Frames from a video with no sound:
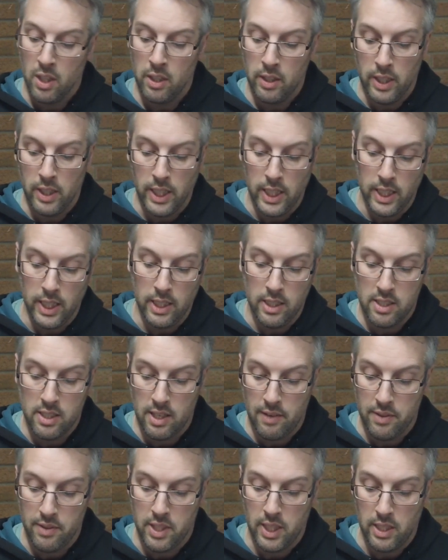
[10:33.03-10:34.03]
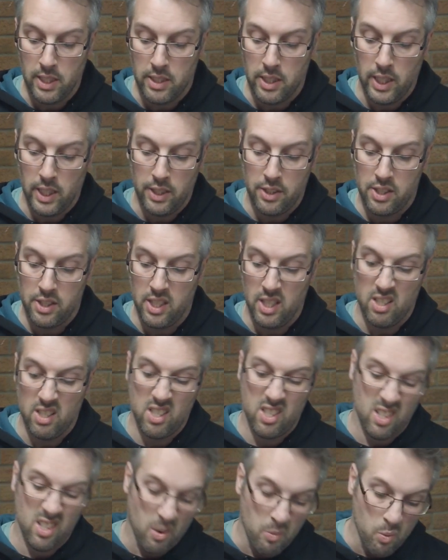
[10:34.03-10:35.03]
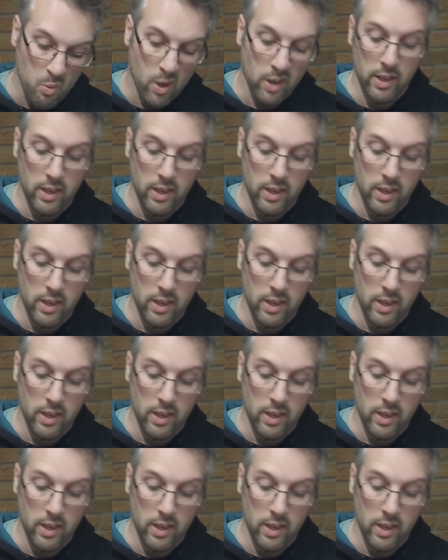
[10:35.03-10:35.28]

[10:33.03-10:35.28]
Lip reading: The 17T sits somewhere